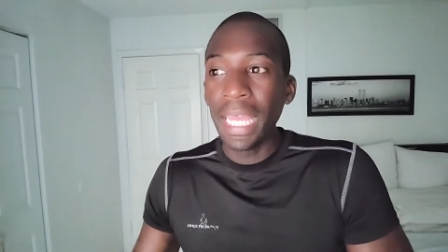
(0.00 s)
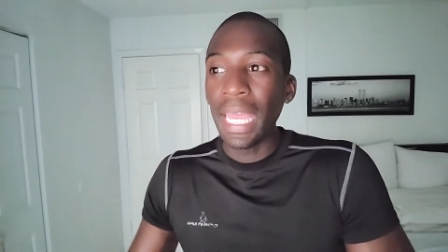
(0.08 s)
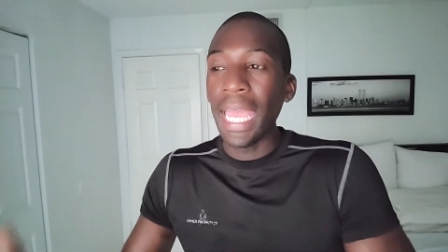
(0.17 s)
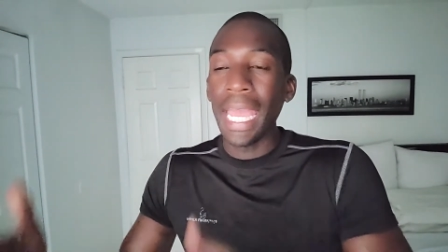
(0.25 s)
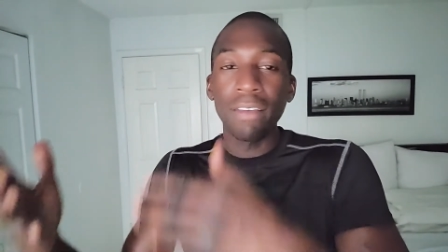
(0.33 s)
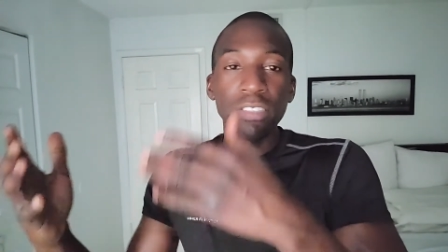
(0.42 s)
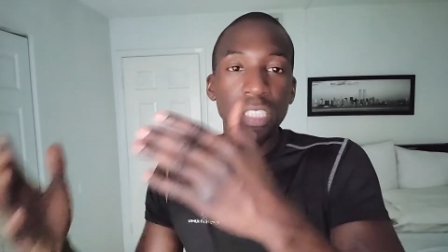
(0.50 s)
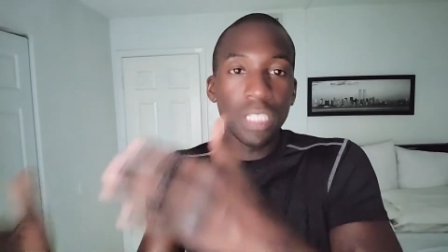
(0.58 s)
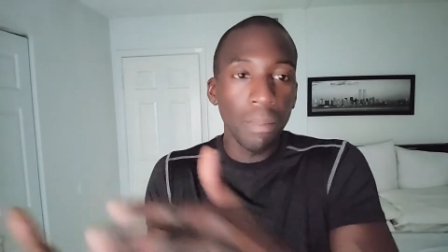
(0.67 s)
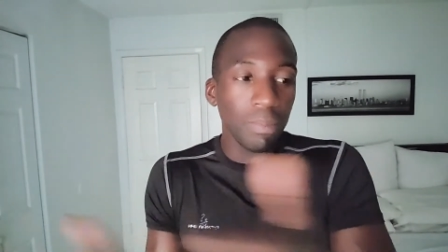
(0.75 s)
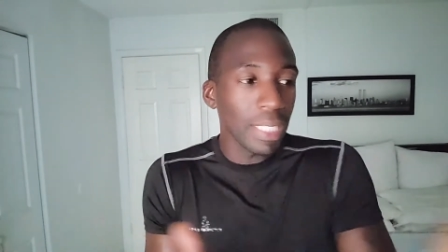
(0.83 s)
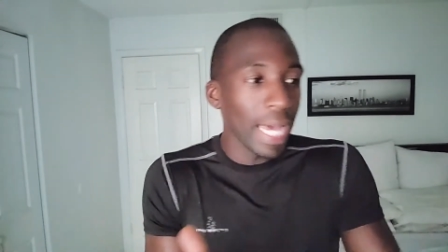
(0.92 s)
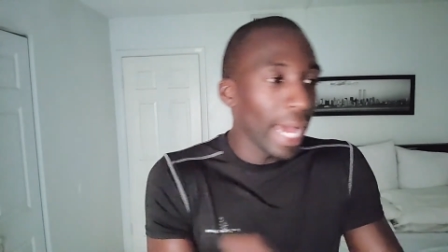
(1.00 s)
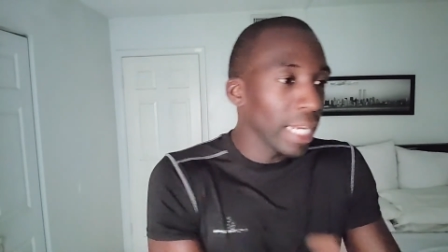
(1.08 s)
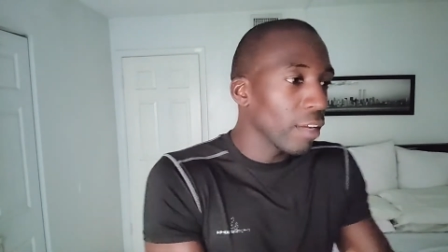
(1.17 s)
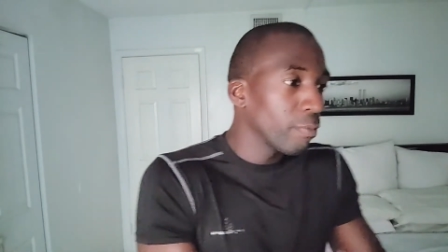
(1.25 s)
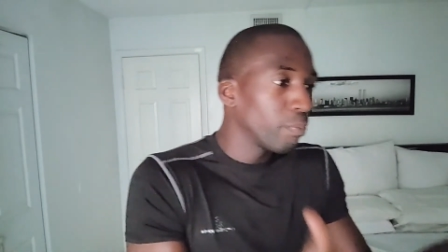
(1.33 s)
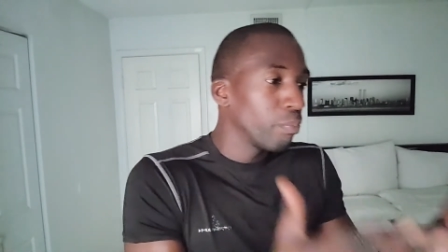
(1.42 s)
and have some kind
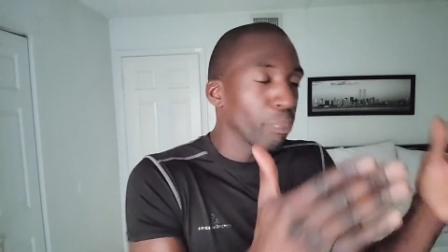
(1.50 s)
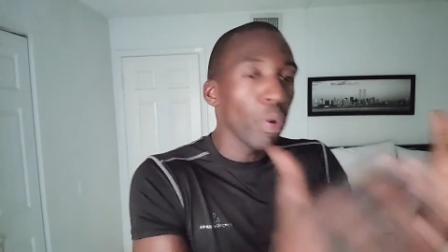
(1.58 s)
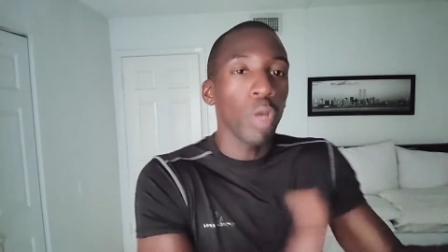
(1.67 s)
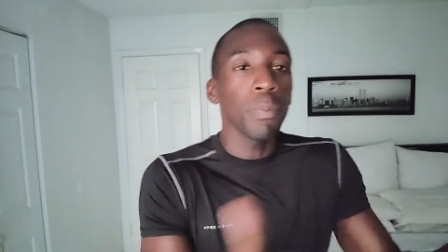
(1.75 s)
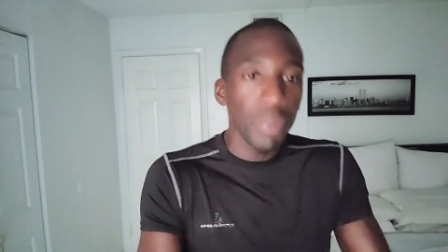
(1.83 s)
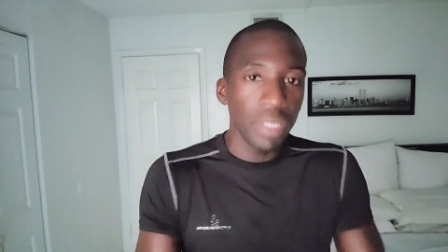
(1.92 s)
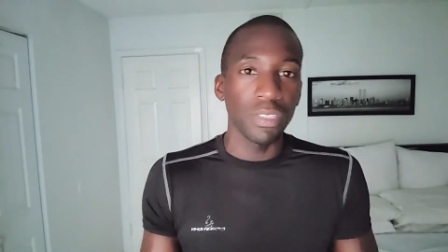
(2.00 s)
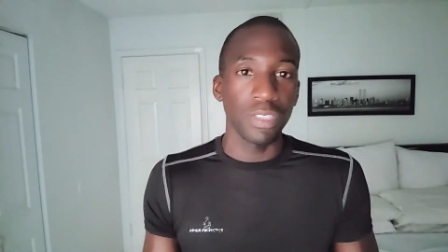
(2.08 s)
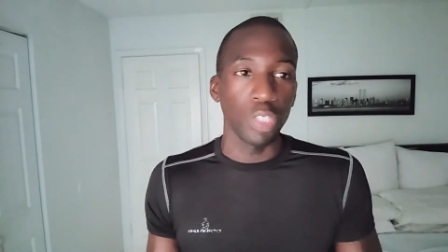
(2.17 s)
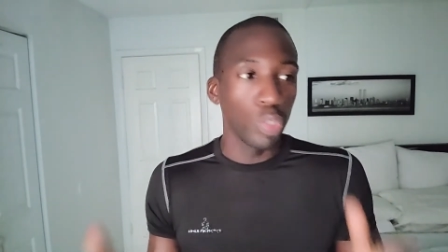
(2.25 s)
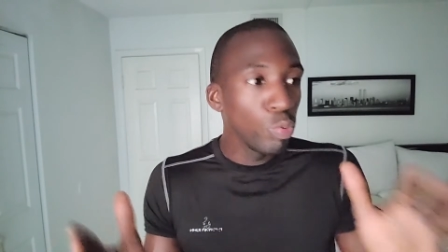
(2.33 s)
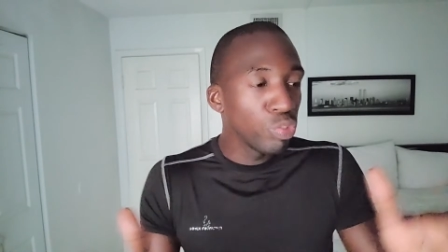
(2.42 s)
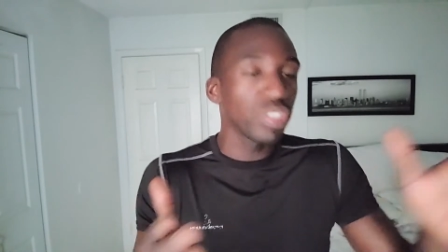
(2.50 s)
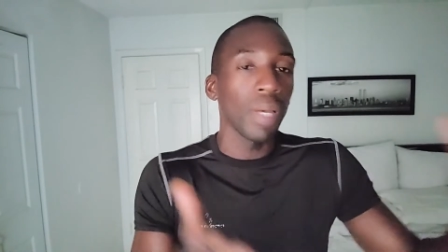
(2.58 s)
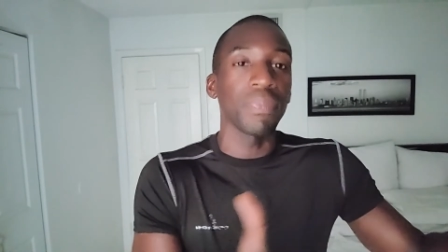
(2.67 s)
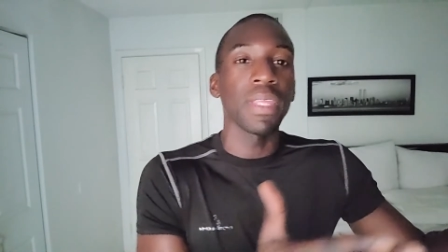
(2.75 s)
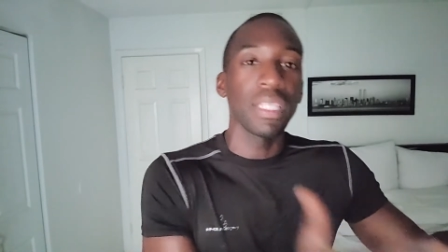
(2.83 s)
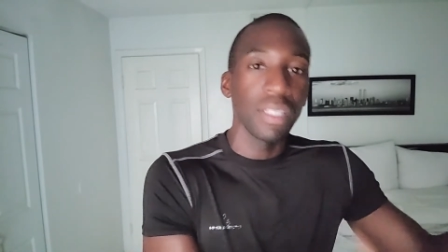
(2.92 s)
of purpose to do
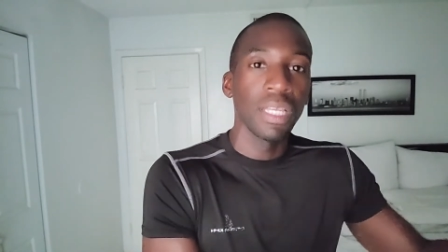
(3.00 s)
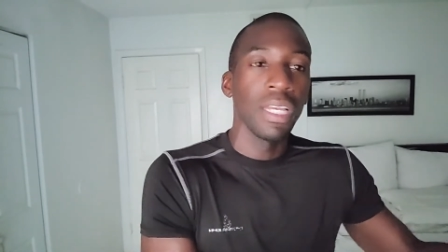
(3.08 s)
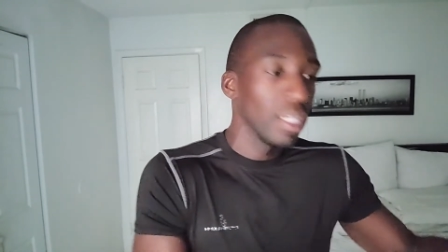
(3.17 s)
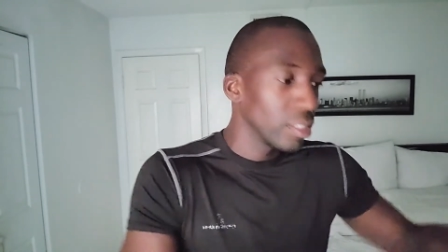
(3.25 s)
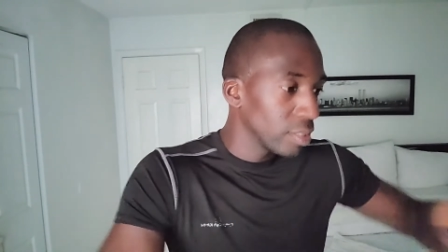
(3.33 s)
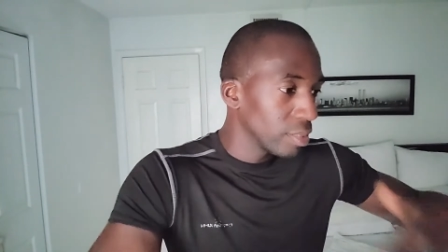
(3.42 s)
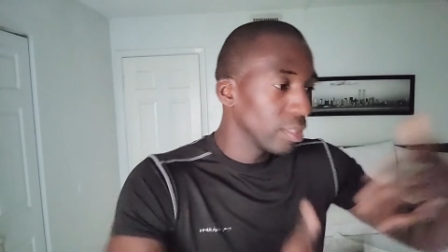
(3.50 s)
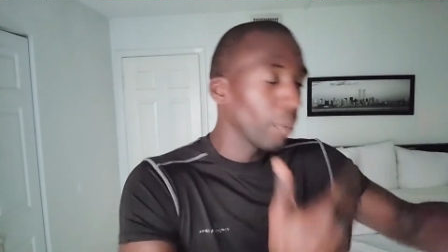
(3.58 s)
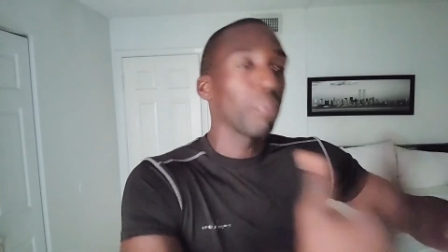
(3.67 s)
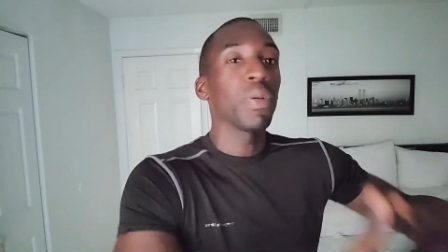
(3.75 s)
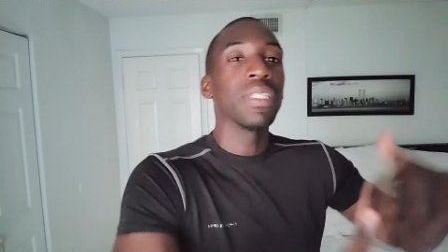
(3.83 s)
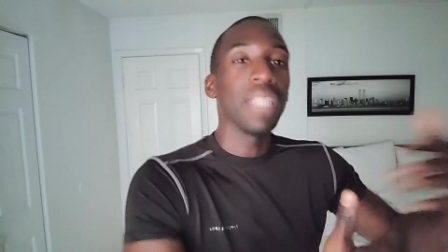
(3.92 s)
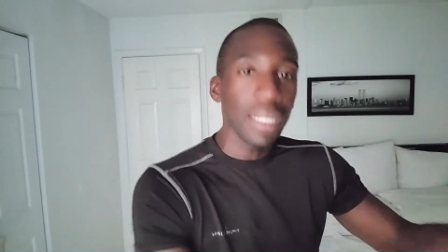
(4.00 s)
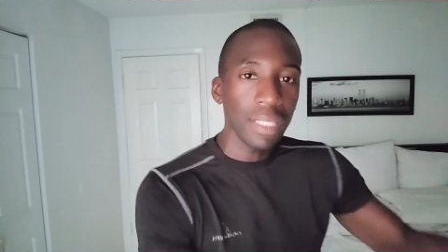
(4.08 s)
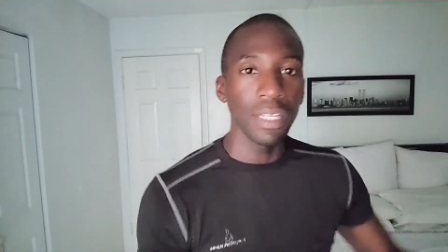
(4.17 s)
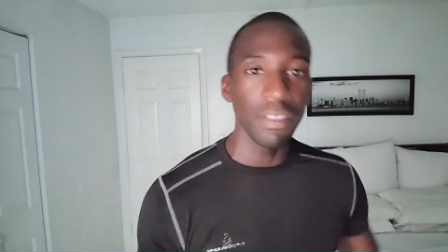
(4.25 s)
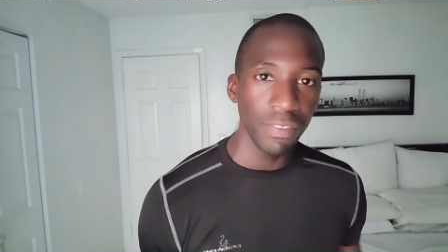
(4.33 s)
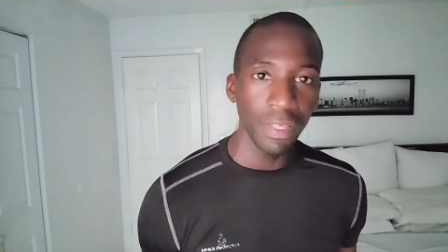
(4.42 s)
something productive.